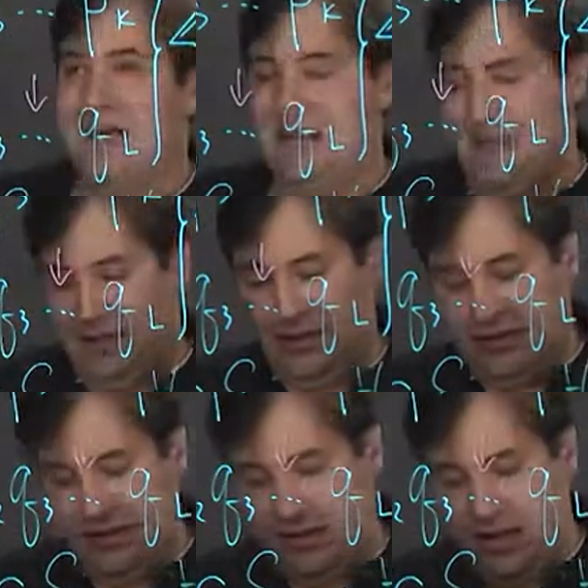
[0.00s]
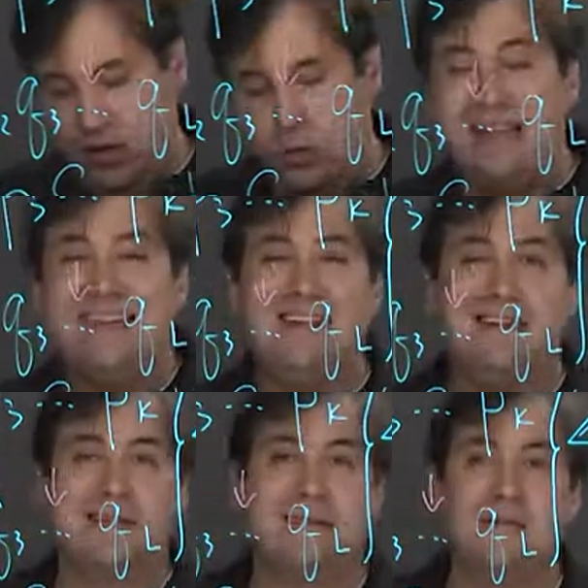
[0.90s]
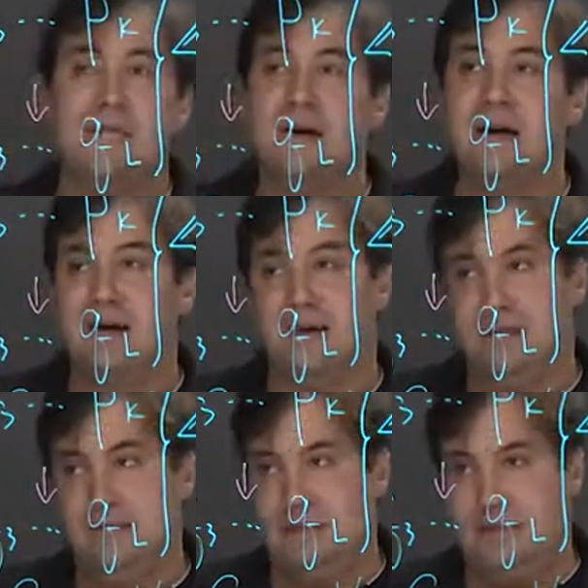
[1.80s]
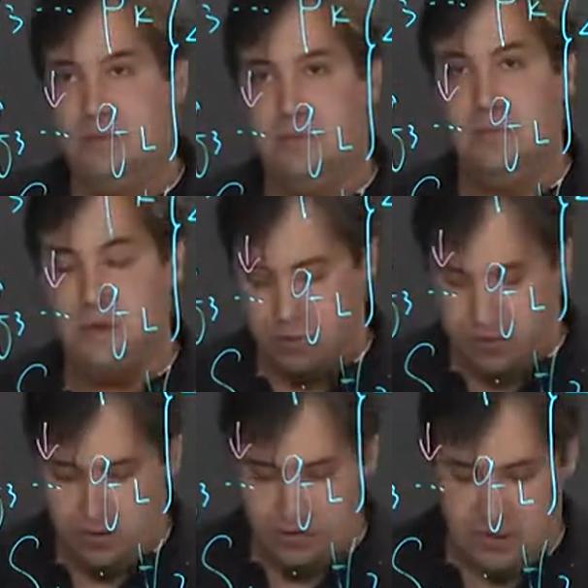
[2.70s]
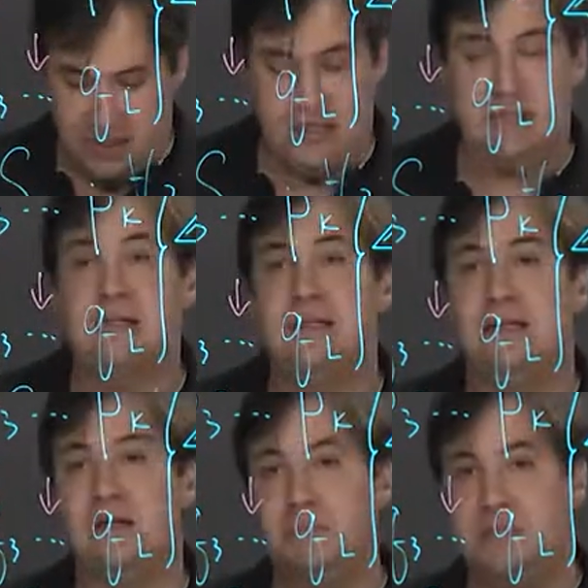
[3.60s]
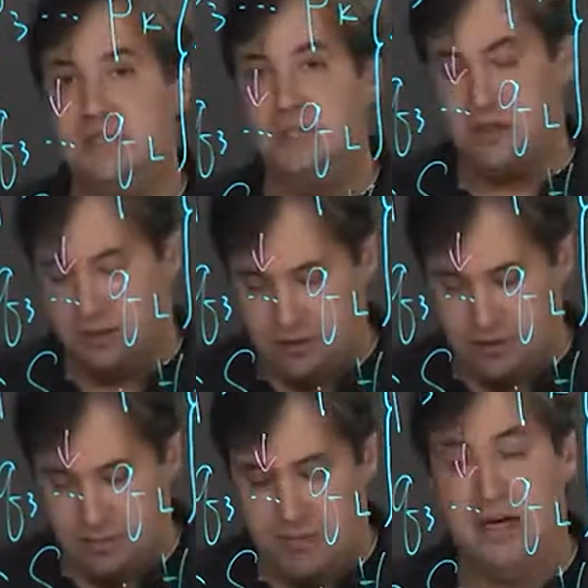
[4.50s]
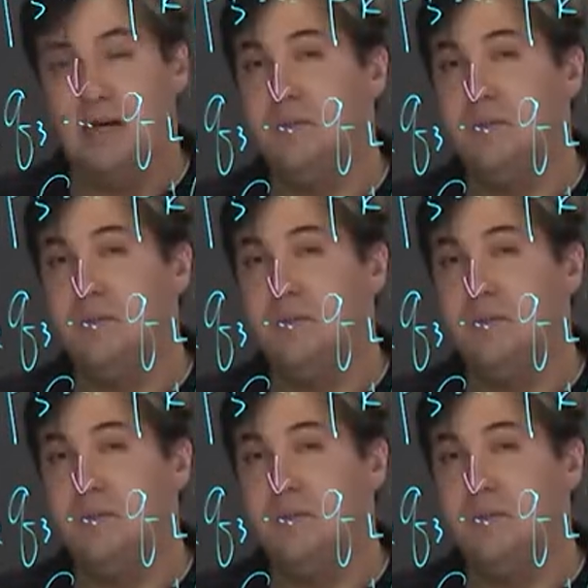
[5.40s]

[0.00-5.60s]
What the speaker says: And now we can divide both these decompositions by